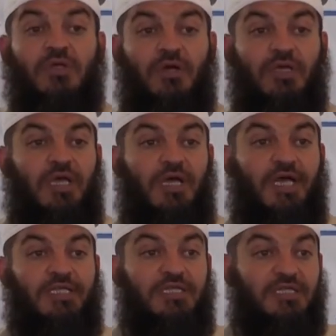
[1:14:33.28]
Okay?
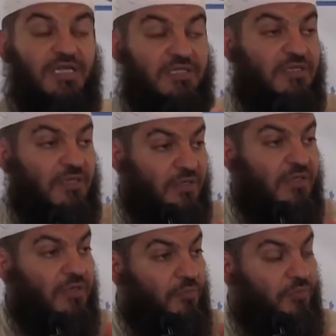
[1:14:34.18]
I did not
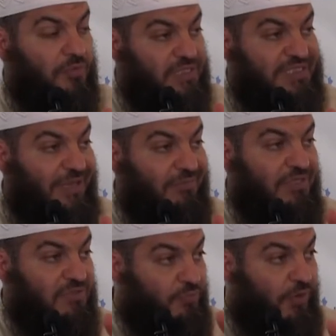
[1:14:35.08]

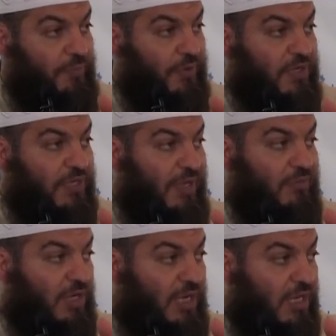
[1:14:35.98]
establish proper
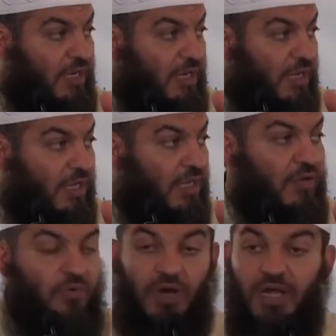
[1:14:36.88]
Qiyam al-Layl.
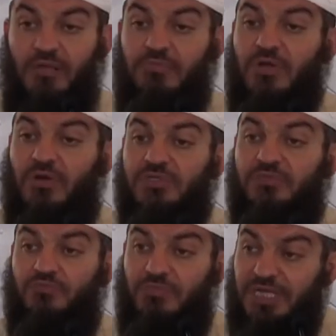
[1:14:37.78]
Why?
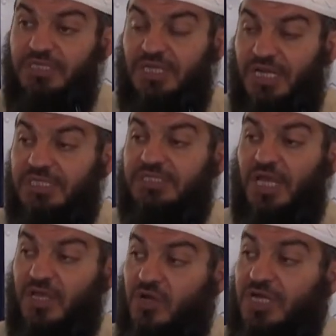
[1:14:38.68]
Because mentally,
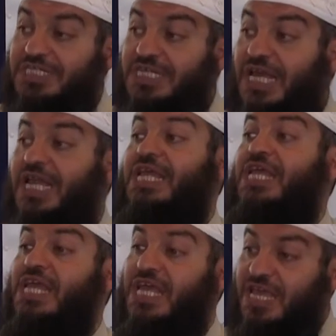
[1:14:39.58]

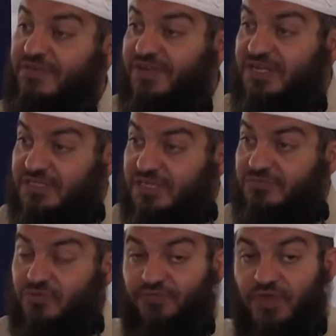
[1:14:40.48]
psychologically, even in
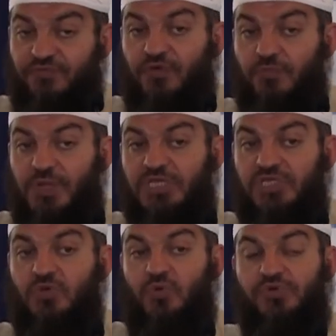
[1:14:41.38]
terms of
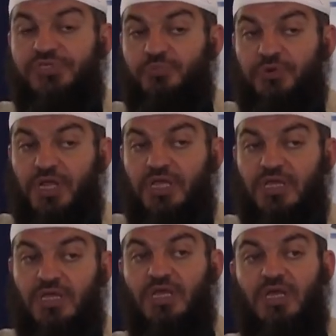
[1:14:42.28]
information, who is
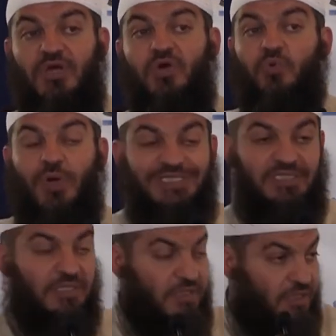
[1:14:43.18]
praying,
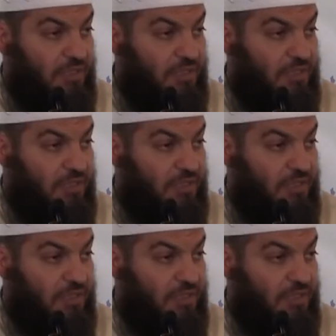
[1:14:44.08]
what,